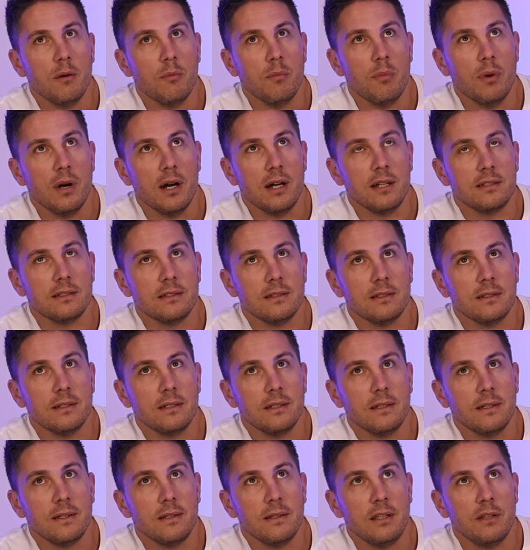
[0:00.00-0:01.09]
But
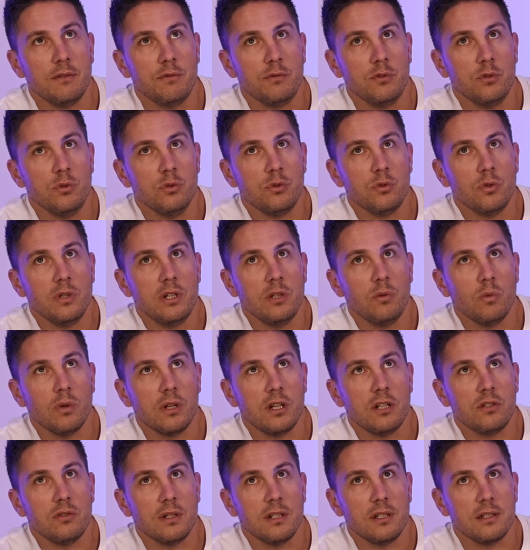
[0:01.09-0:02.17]
if you truly
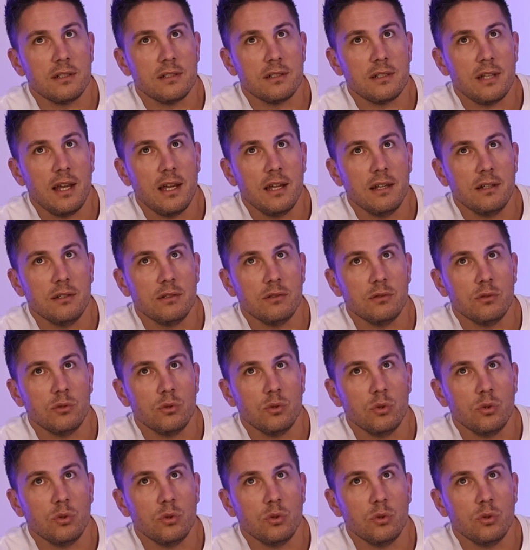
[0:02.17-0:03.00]
wanted to understand